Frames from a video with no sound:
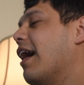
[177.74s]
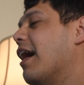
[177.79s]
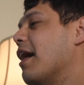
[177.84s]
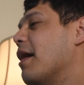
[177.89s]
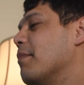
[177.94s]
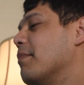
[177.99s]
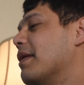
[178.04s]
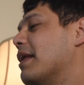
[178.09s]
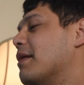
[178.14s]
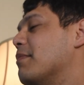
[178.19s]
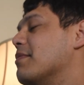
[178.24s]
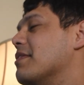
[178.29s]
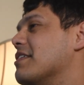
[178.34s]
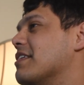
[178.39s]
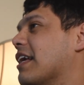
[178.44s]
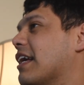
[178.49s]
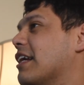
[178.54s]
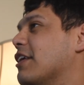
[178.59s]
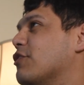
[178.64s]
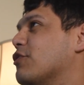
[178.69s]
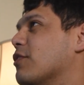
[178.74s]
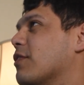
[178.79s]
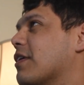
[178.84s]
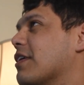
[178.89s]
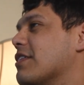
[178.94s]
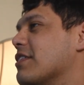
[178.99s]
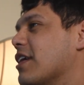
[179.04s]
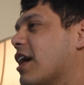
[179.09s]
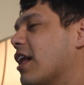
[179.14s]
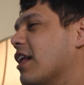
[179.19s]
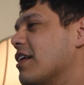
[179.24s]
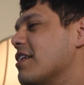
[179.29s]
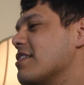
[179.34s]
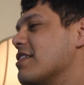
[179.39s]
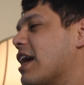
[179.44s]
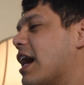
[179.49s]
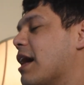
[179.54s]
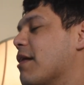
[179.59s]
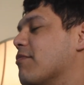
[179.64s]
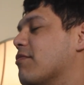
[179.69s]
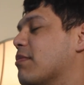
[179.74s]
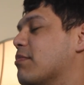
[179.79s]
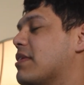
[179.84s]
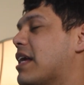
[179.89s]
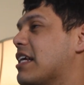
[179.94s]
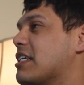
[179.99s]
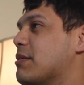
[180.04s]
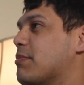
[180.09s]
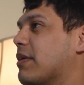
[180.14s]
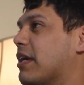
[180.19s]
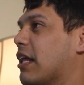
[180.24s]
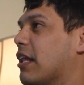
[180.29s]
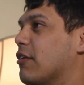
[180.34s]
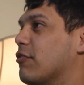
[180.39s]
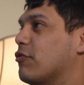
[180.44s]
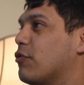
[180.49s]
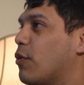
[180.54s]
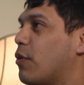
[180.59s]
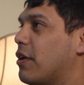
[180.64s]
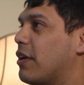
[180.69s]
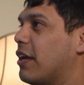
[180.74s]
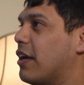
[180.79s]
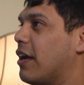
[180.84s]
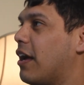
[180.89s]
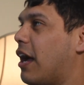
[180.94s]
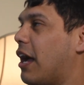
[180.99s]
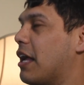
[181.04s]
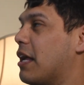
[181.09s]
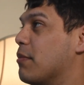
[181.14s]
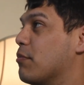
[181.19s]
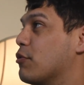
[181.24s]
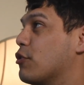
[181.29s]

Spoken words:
talk to gas turbine systems mechanic, third-class petty